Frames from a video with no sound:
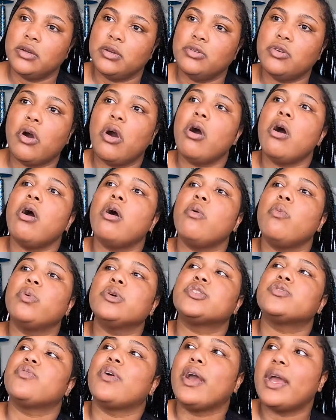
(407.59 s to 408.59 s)
Y'all
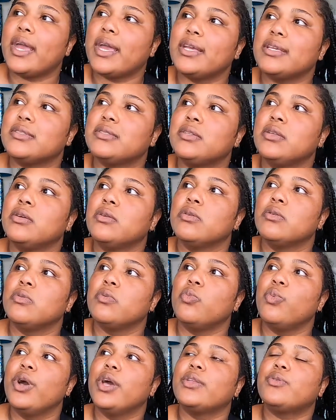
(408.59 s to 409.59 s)
was raised
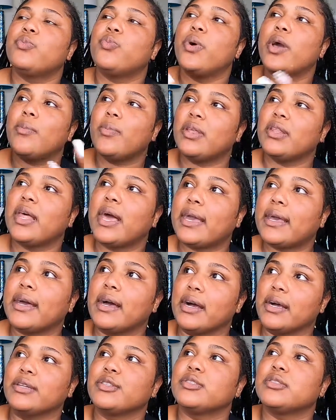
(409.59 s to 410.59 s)
with women like
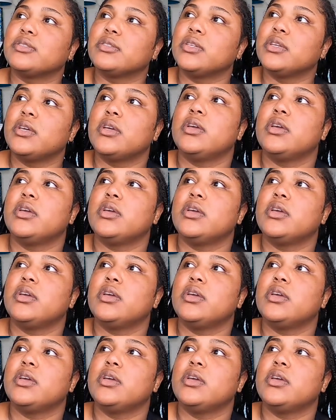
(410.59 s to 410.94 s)
us